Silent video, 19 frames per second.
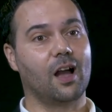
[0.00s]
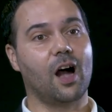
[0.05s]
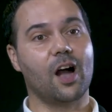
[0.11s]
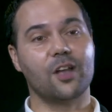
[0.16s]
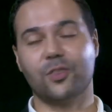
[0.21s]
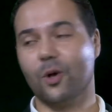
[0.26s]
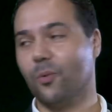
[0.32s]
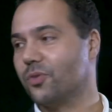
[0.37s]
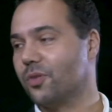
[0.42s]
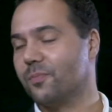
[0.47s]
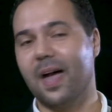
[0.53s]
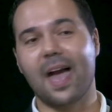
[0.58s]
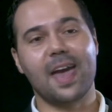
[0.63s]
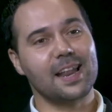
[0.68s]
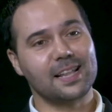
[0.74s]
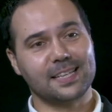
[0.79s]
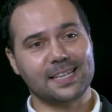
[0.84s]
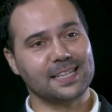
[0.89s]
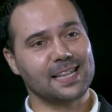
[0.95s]
I don't want them
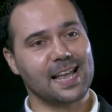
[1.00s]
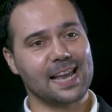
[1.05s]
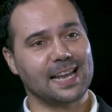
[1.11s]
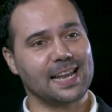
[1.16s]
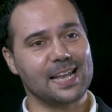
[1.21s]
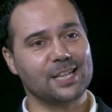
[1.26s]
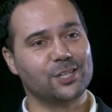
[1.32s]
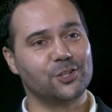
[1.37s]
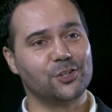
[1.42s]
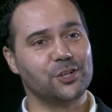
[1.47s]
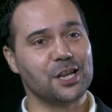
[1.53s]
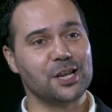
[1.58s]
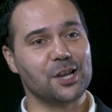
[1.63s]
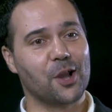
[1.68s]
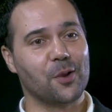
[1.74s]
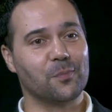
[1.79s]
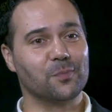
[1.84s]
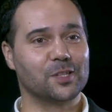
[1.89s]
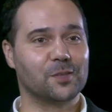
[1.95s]
editing their kids'
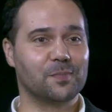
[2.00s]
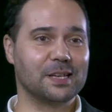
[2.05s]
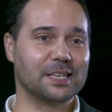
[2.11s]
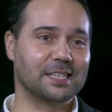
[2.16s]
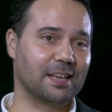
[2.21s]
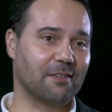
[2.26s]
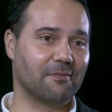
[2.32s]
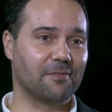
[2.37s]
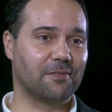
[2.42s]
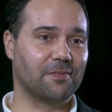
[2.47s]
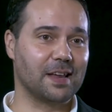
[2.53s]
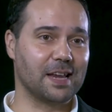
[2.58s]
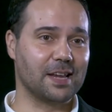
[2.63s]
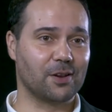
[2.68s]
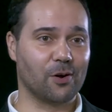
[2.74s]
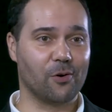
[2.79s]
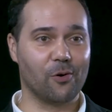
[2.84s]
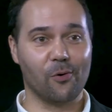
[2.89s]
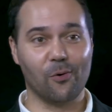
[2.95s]
genomes to be 7
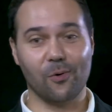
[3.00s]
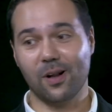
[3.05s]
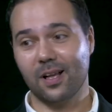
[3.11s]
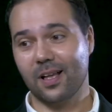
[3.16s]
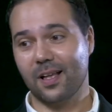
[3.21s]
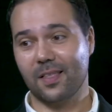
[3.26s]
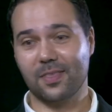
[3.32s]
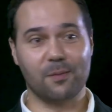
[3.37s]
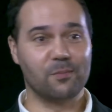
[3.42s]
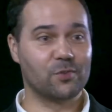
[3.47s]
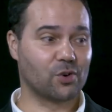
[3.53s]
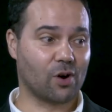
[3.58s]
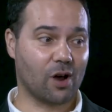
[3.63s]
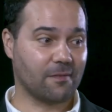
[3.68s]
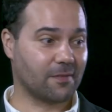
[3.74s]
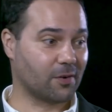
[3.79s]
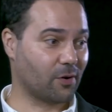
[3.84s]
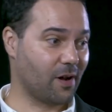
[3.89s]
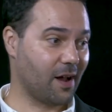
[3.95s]
feet tall, them
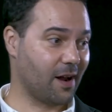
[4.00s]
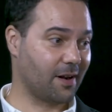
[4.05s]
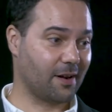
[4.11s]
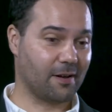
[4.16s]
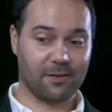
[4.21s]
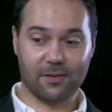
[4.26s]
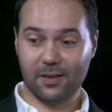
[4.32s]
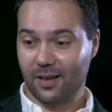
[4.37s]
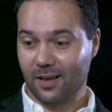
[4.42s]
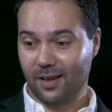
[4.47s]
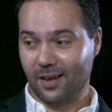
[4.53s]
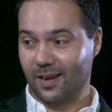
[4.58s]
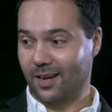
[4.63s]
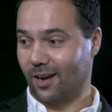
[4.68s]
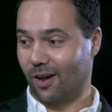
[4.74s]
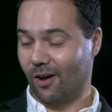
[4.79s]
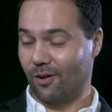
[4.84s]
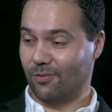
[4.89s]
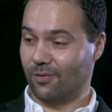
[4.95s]
driving around
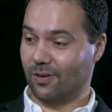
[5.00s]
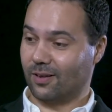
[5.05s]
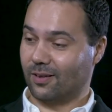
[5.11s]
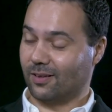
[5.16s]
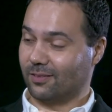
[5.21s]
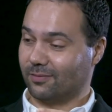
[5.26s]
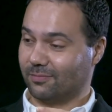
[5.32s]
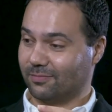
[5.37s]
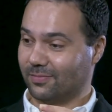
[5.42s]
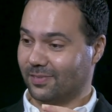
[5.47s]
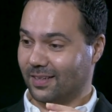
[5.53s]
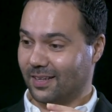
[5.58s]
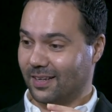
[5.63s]
in